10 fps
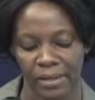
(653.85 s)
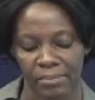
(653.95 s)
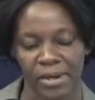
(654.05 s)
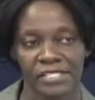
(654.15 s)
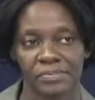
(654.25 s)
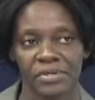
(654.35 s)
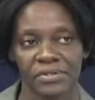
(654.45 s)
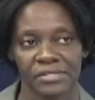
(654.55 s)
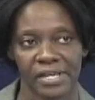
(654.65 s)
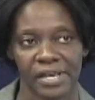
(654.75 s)
must be
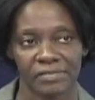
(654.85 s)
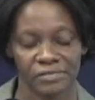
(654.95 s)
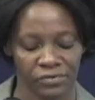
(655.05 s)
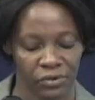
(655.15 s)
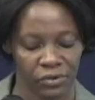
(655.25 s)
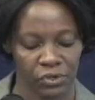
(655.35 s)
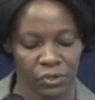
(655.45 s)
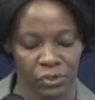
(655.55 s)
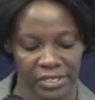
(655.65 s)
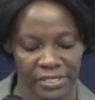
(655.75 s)
reserved for
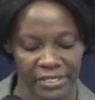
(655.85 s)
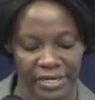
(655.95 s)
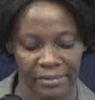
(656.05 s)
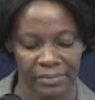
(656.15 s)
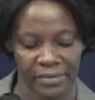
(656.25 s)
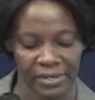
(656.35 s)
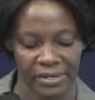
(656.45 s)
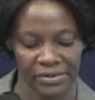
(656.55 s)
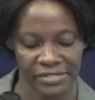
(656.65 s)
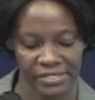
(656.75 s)
low-income
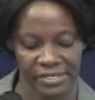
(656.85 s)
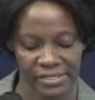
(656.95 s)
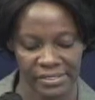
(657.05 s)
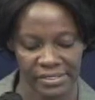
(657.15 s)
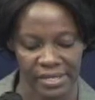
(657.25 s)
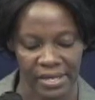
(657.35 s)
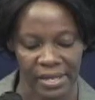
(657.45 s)
residents.